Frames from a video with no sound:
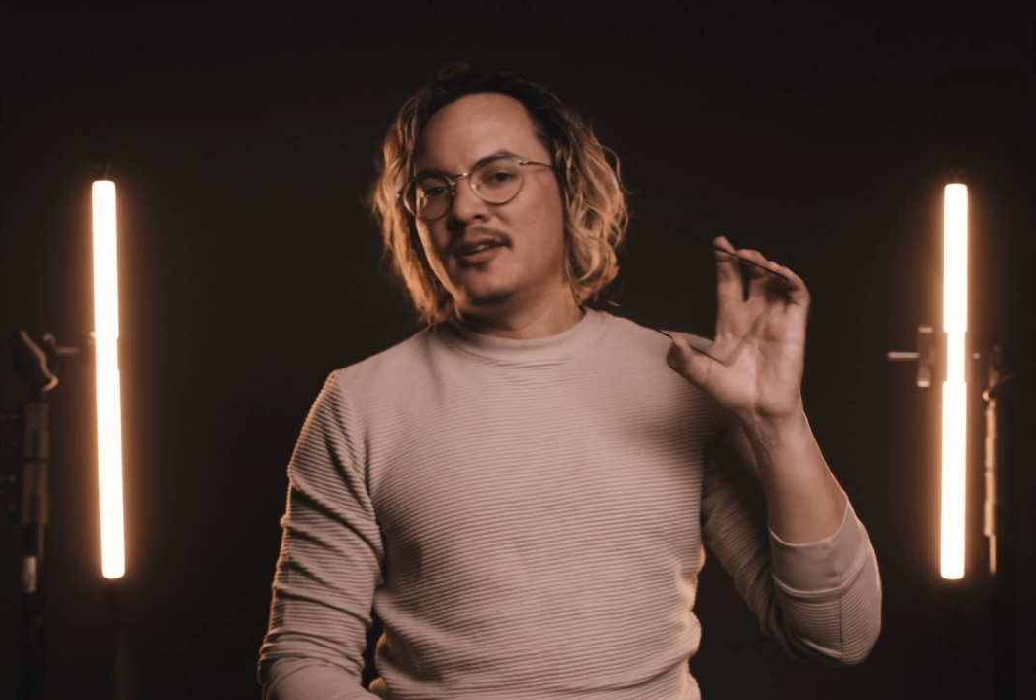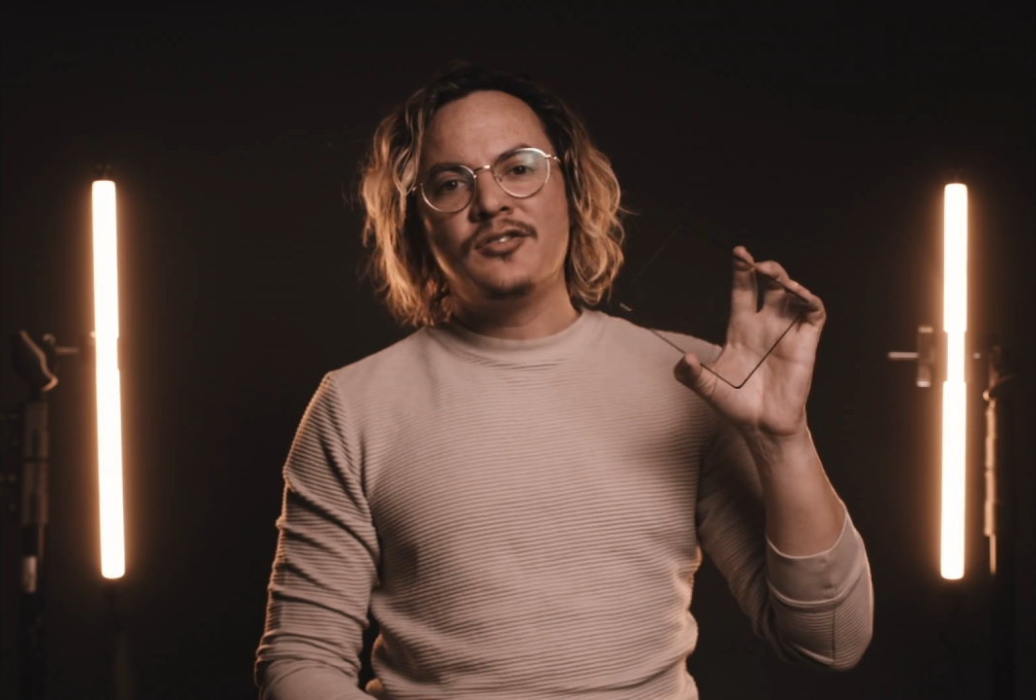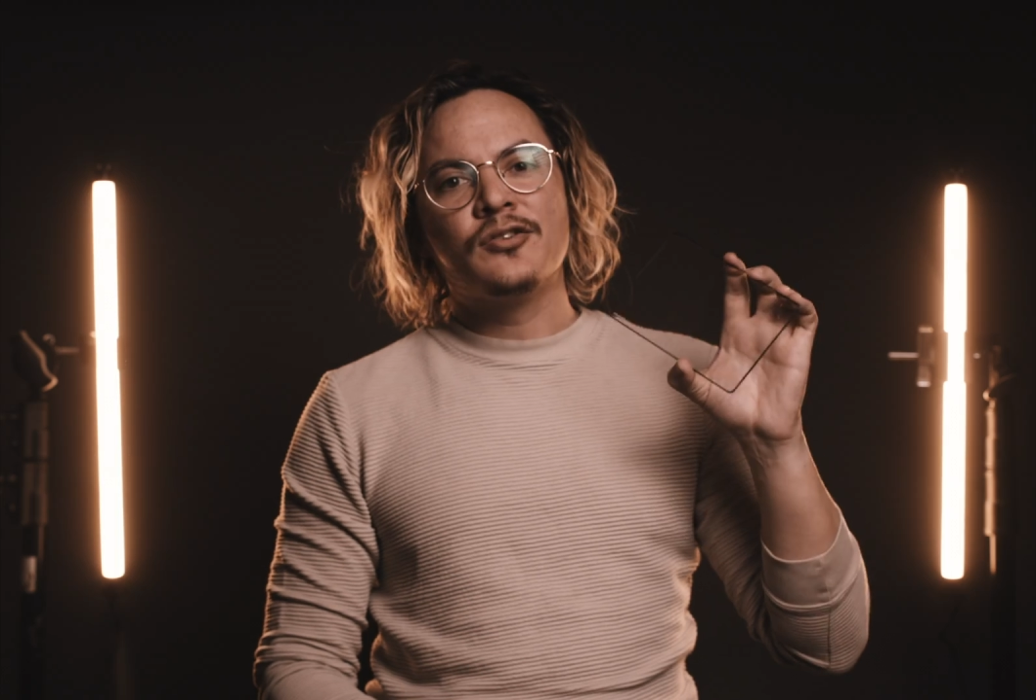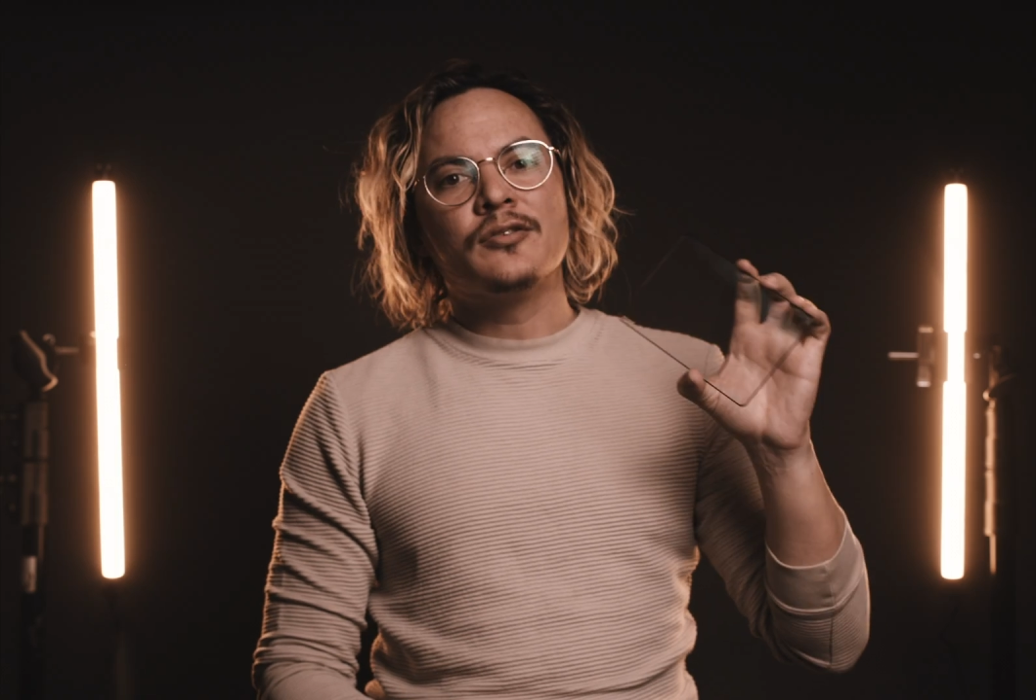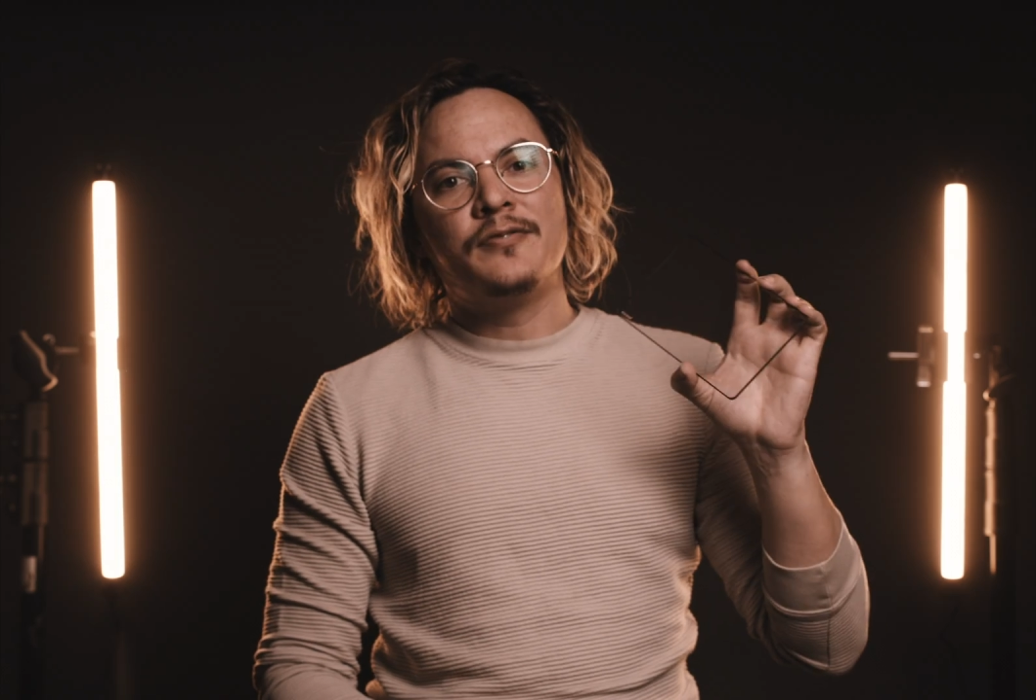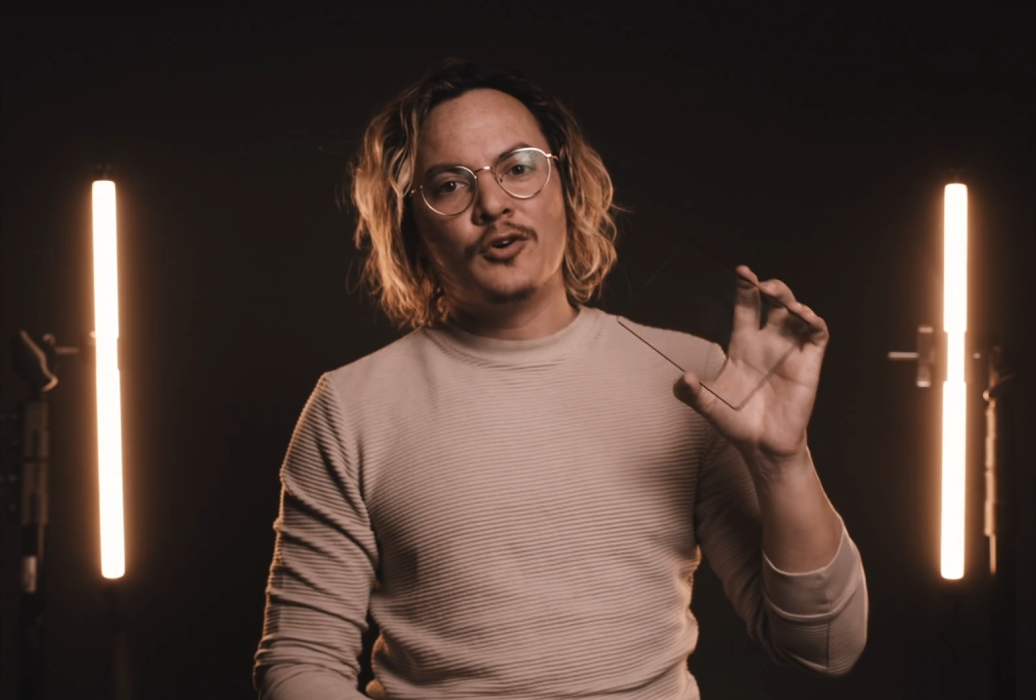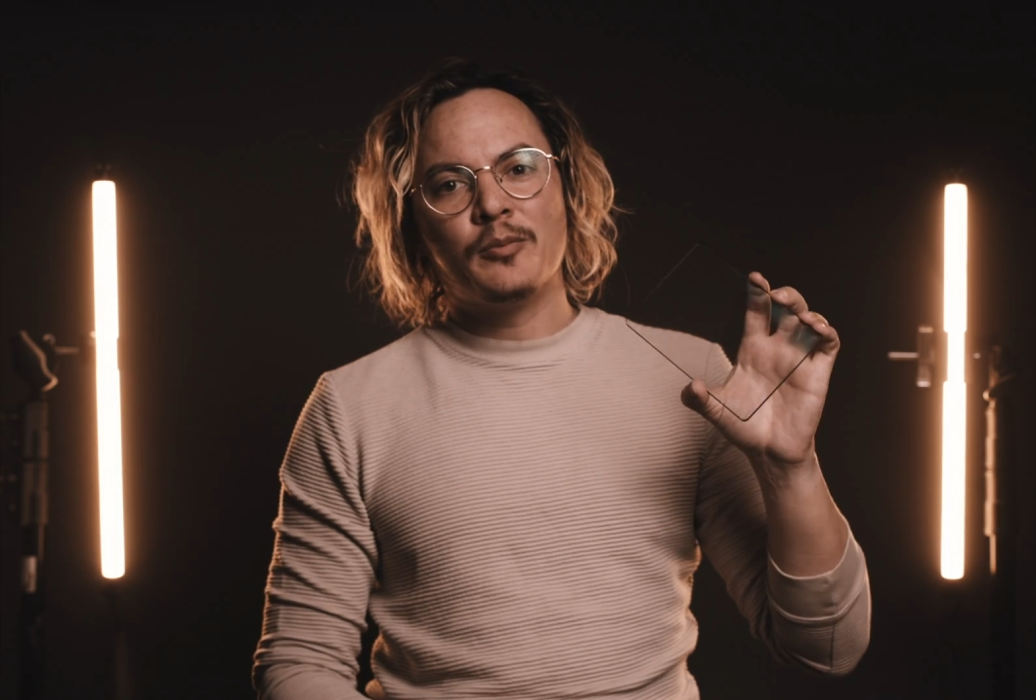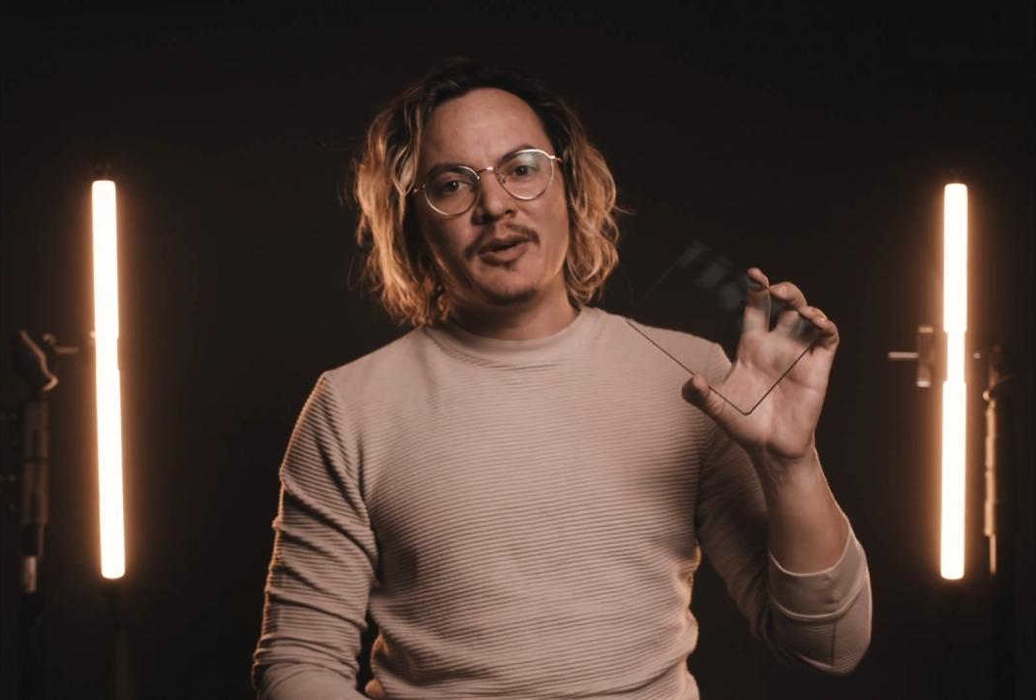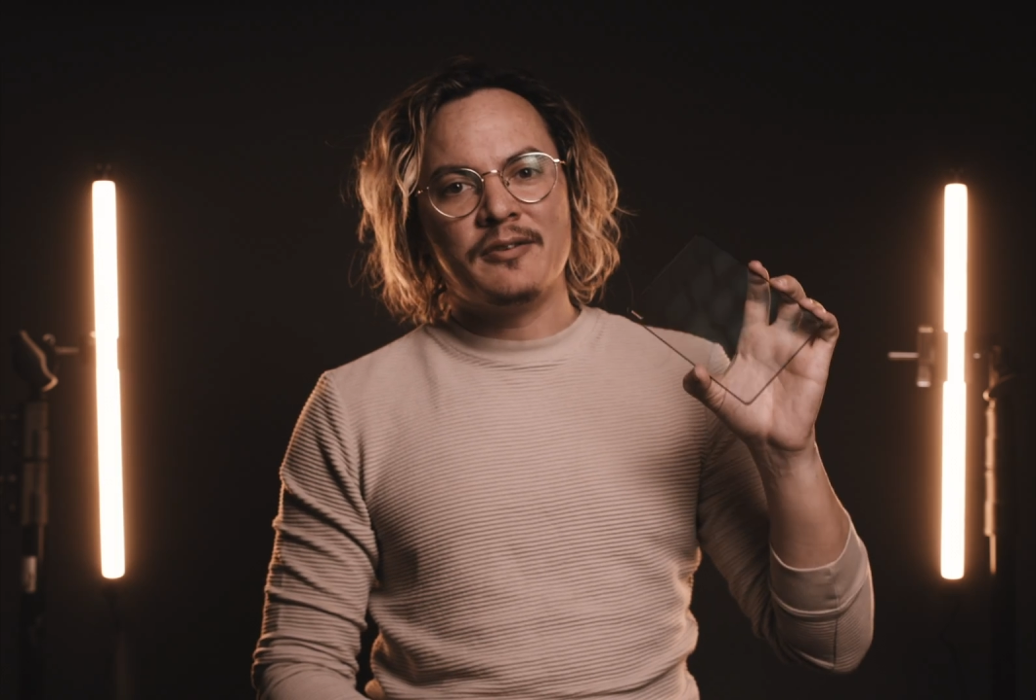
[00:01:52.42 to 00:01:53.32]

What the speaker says: This is a 4 by